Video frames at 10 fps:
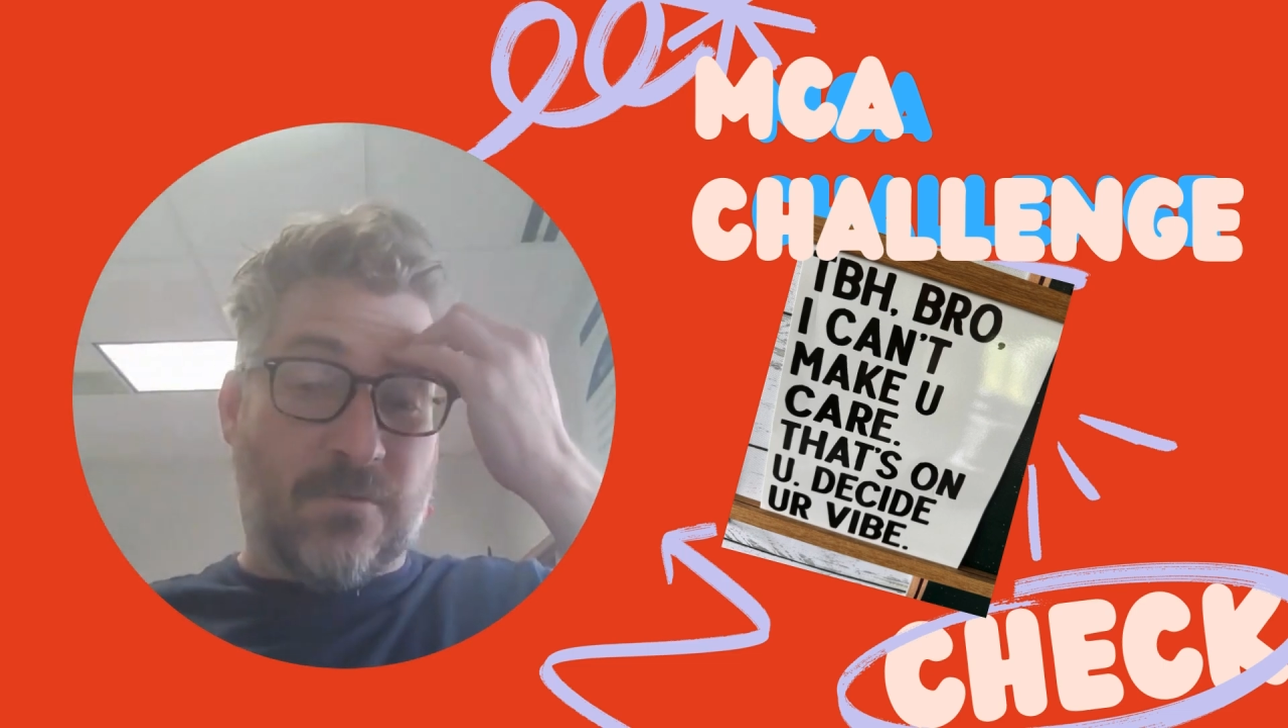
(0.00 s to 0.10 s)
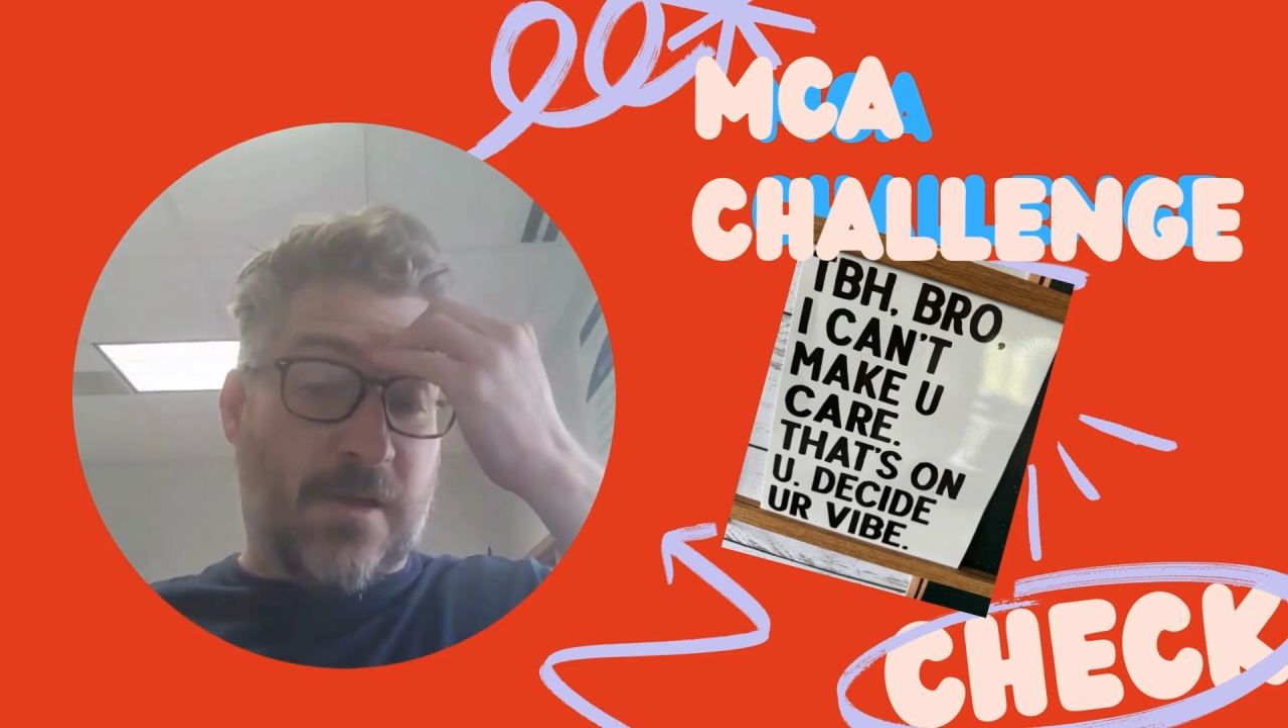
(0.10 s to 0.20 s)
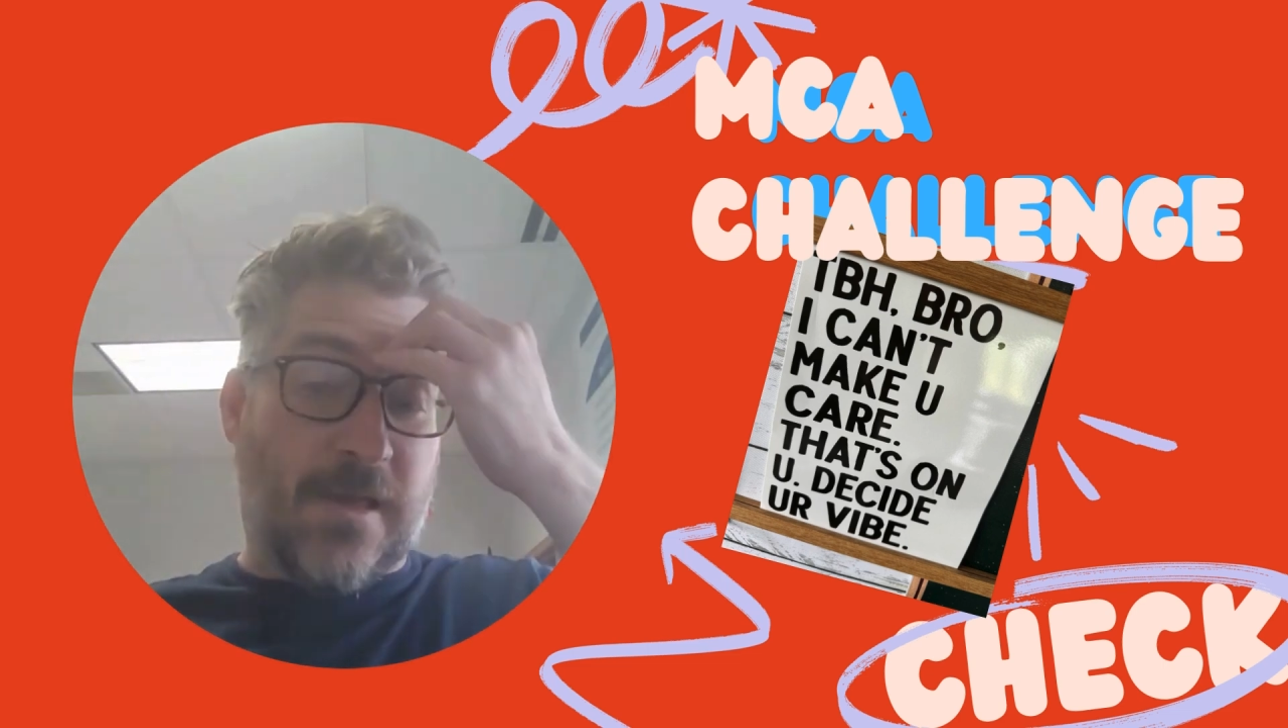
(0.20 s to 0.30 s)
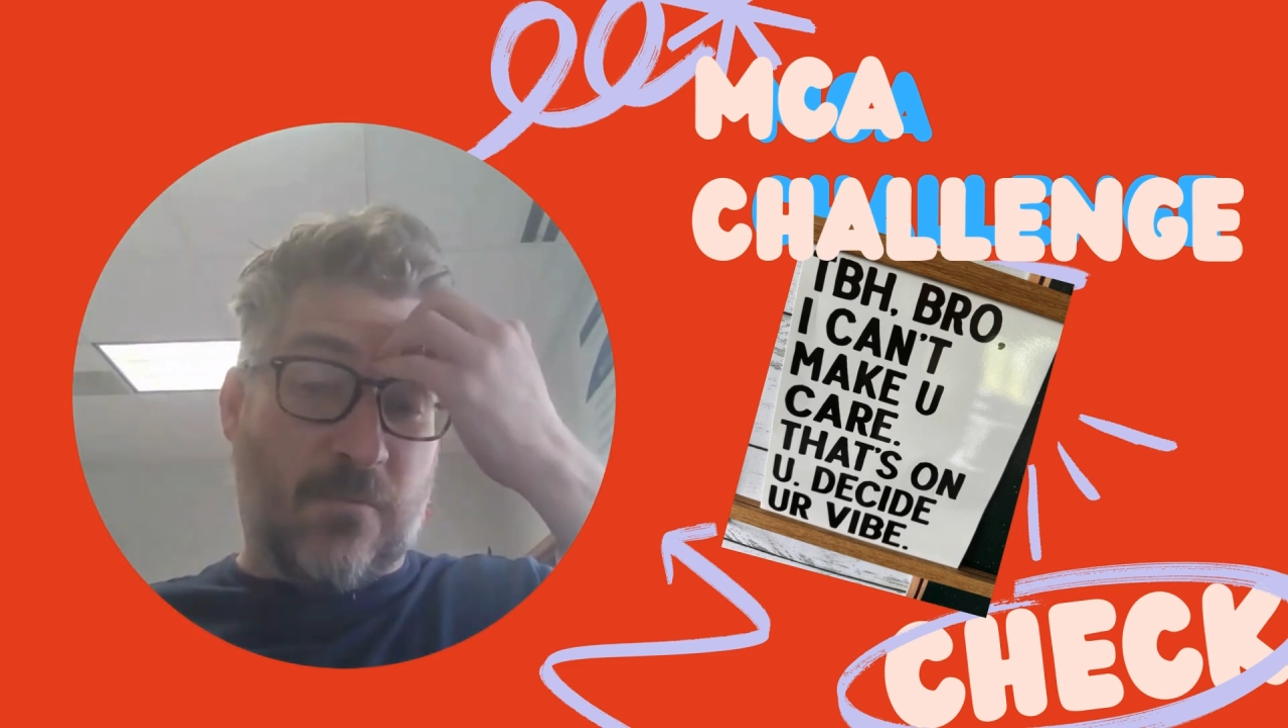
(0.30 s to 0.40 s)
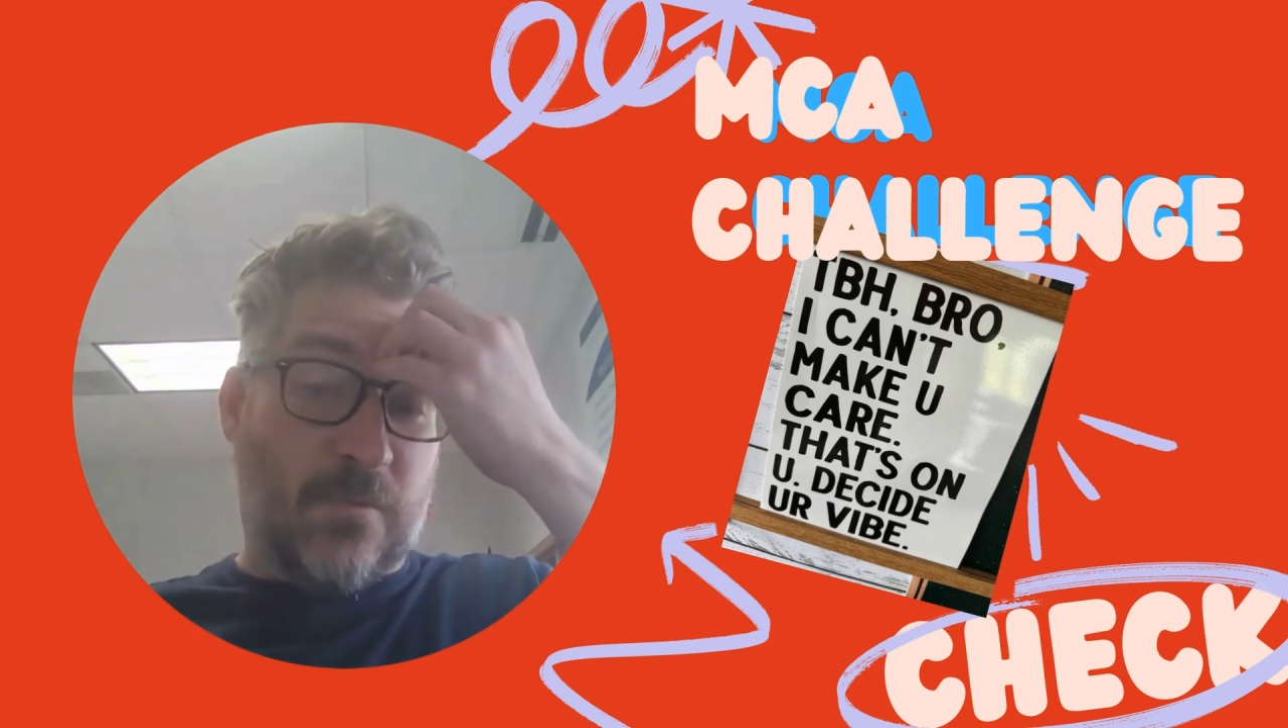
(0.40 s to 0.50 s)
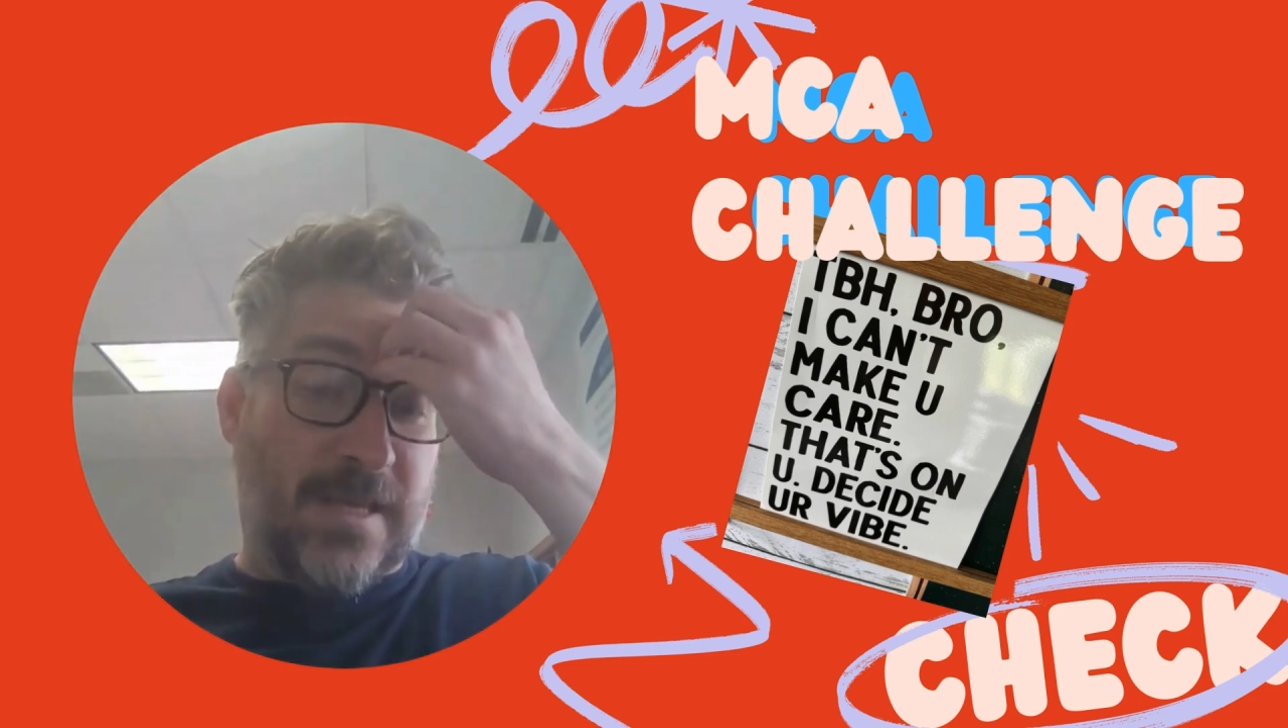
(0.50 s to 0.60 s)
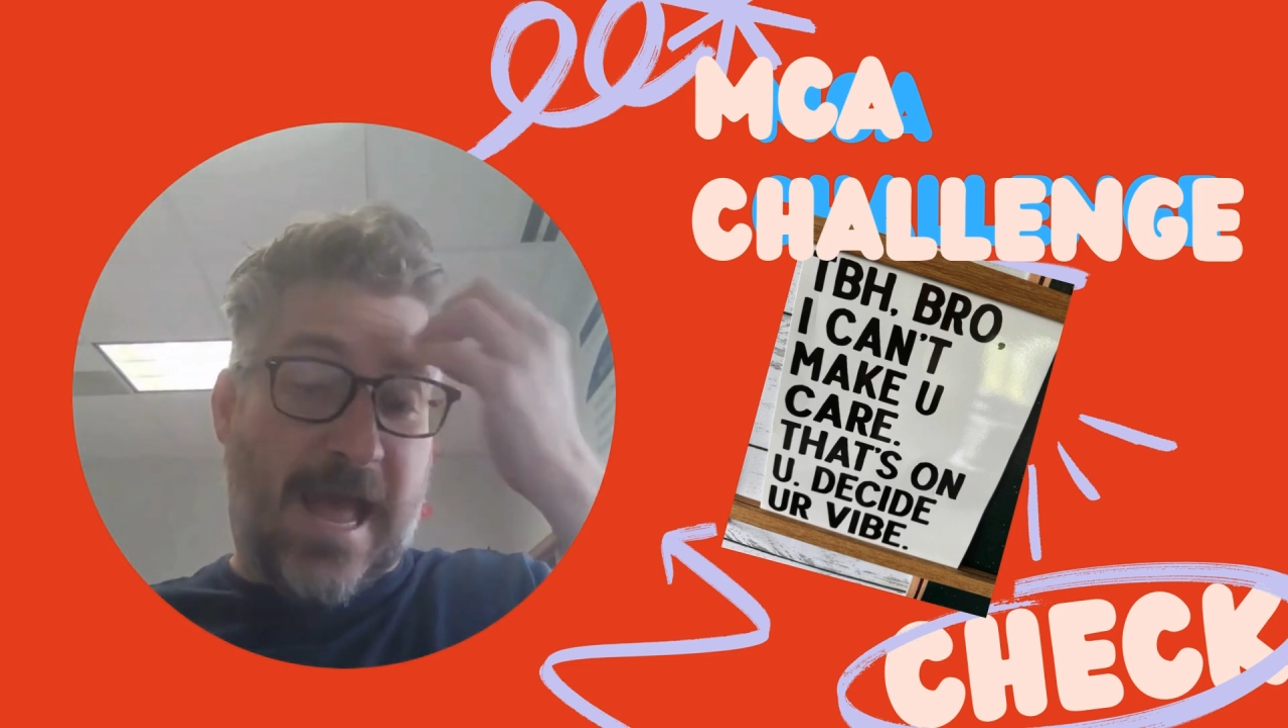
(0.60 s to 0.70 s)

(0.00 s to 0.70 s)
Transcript: We'll be